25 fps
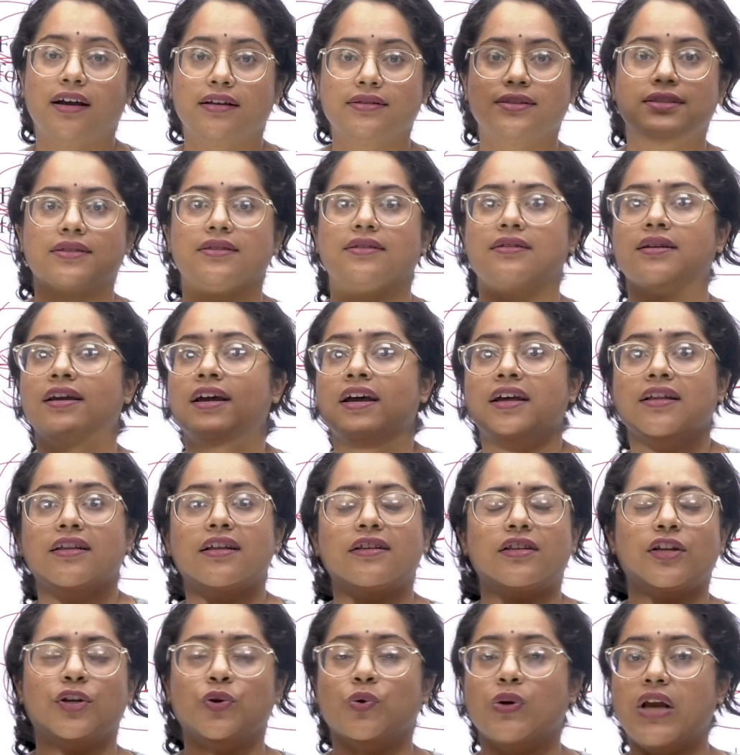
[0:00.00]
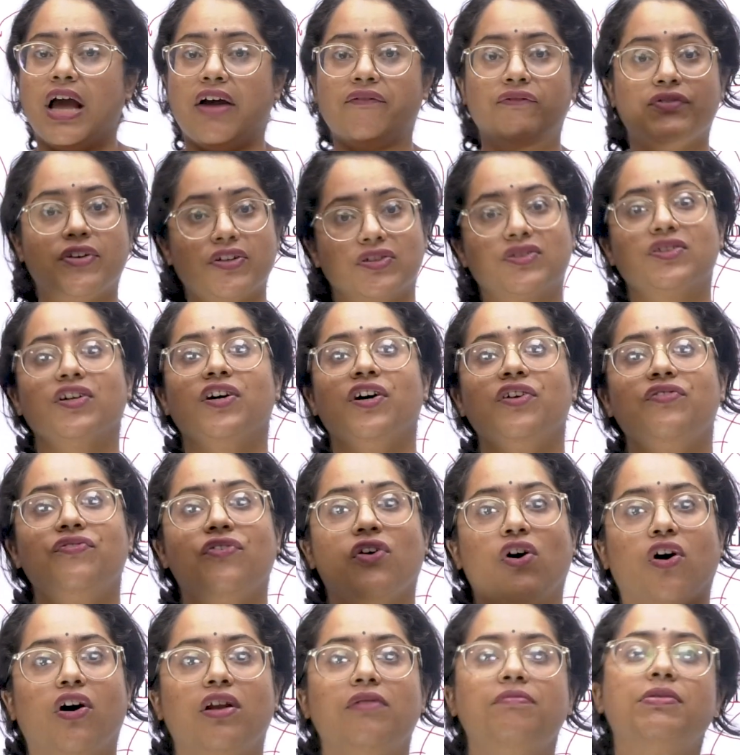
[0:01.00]
dusted, that you will have desert
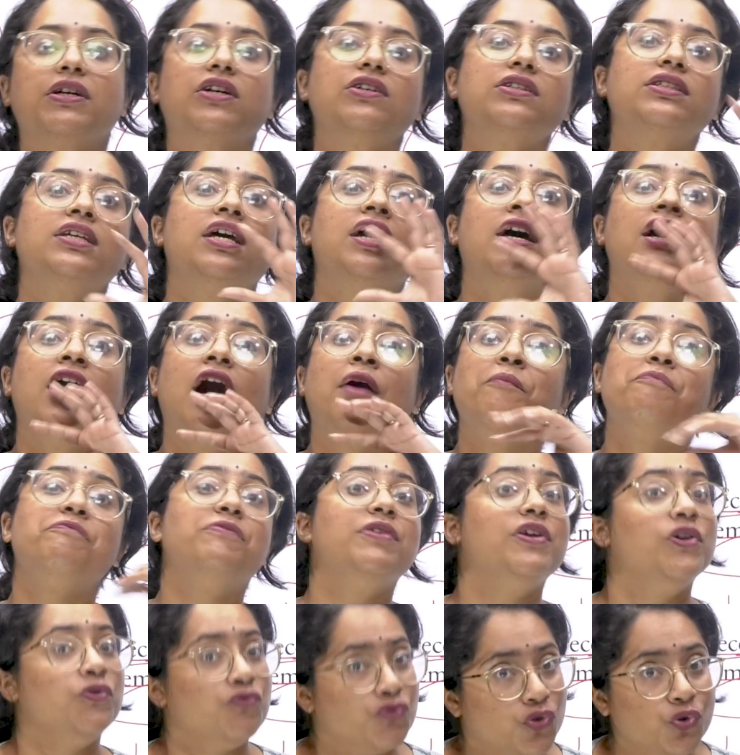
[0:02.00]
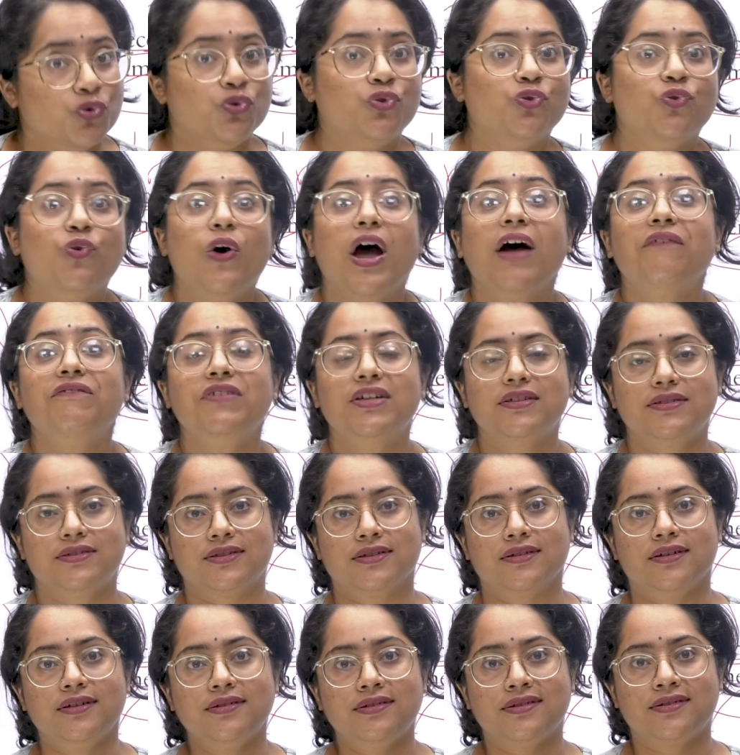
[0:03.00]
for all. Because if you do have
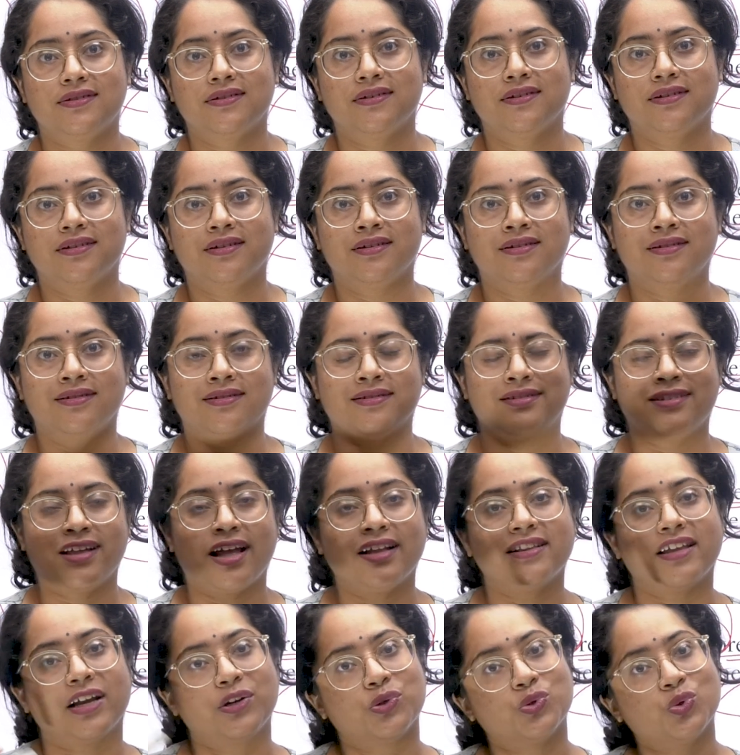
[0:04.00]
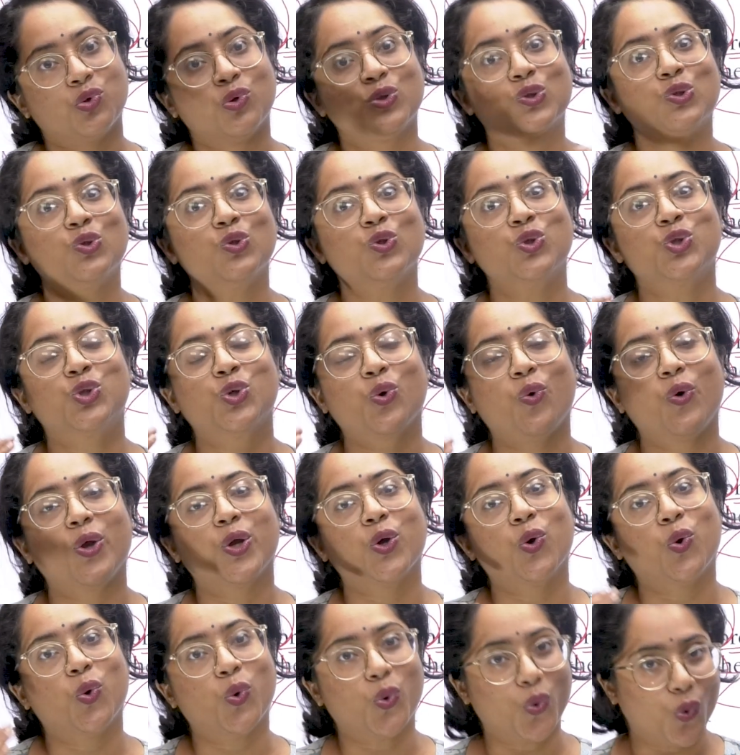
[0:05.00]
deserts, that is also
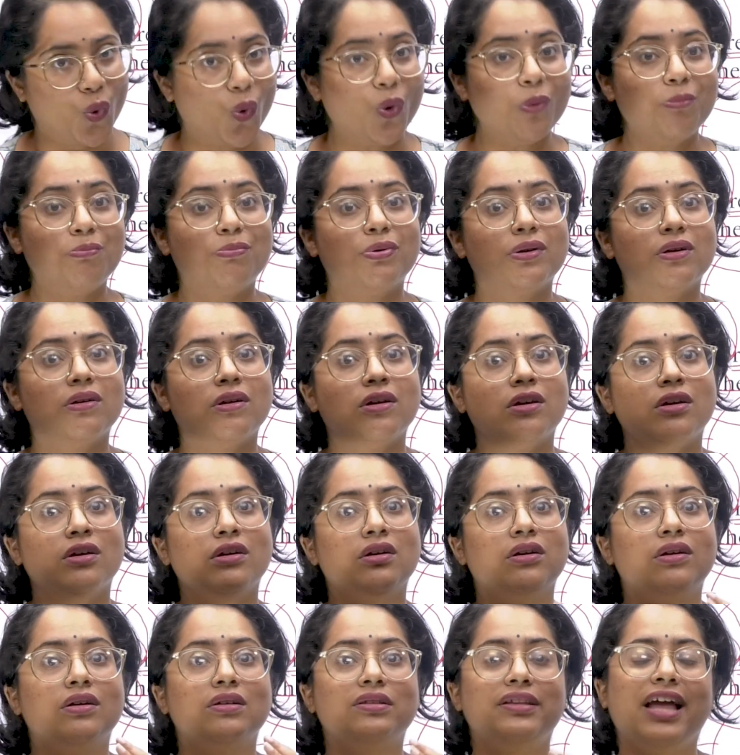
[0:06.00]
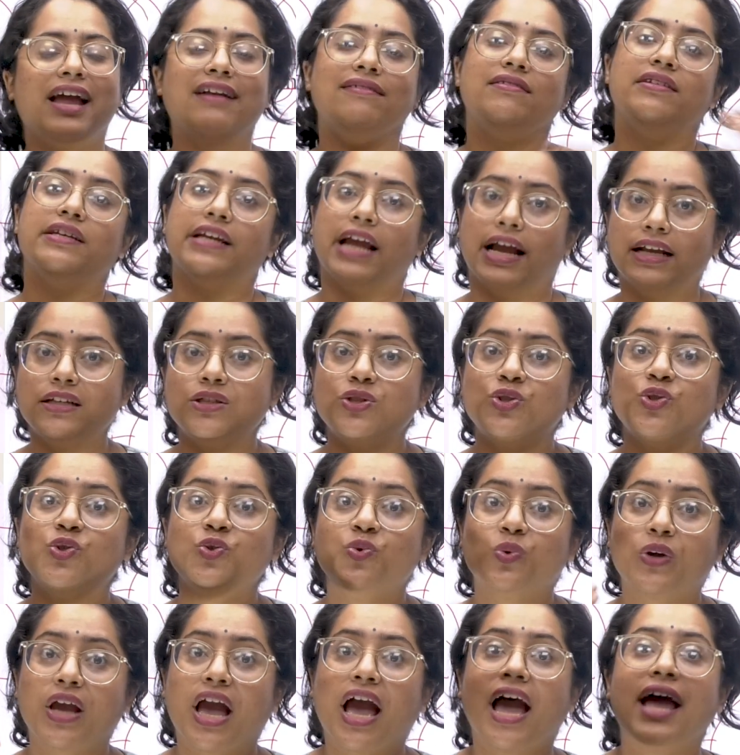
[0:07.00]
showing hope that yes,
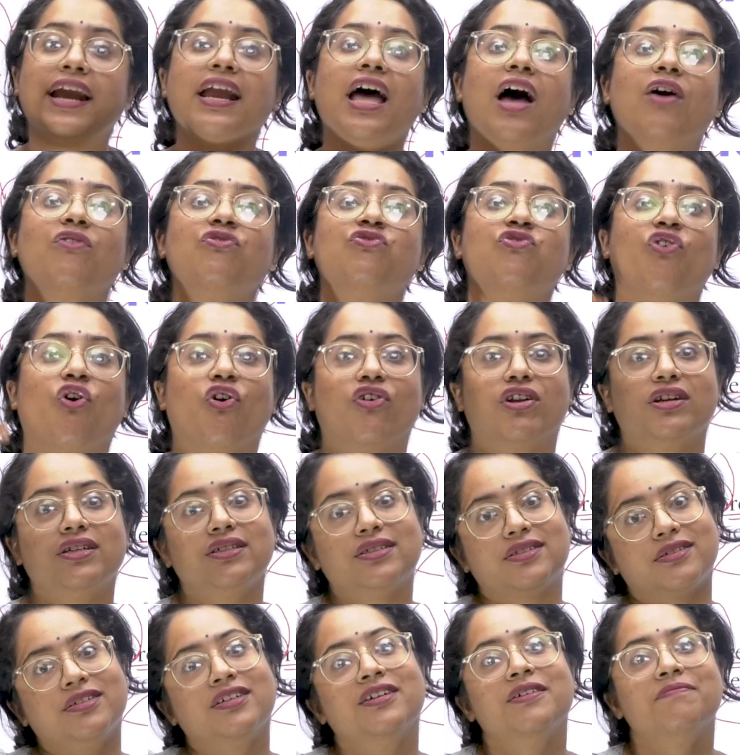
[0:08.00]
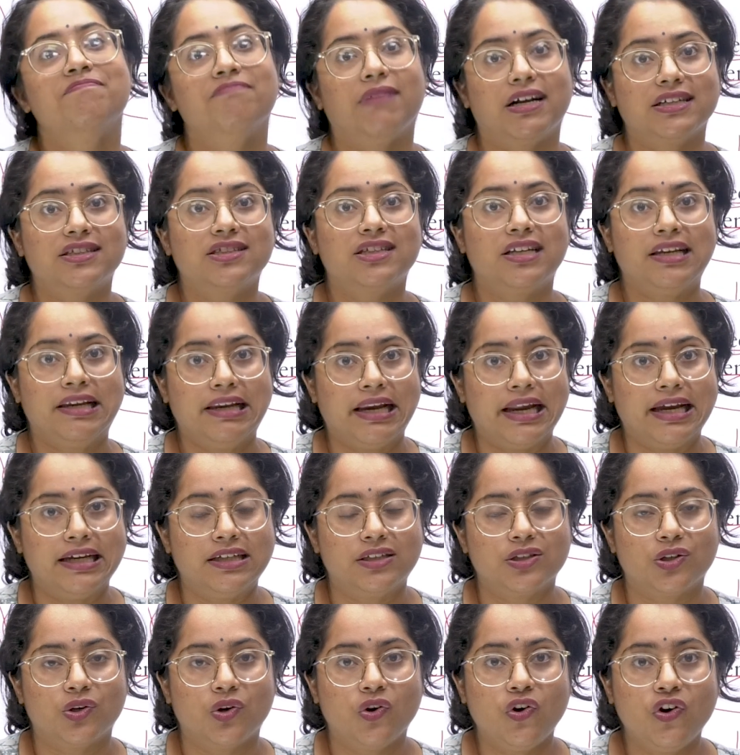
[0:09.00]
you can have forest much
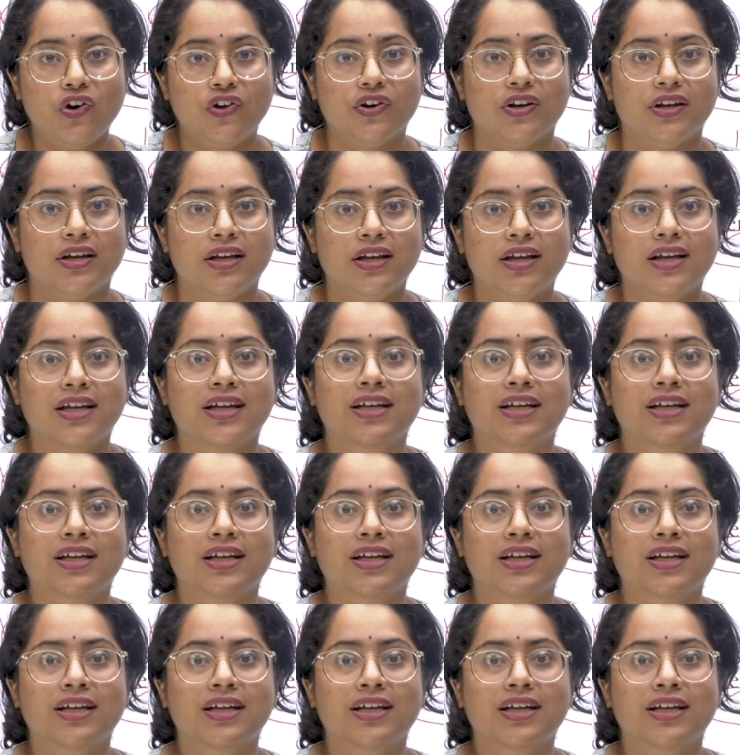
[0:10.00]
later on.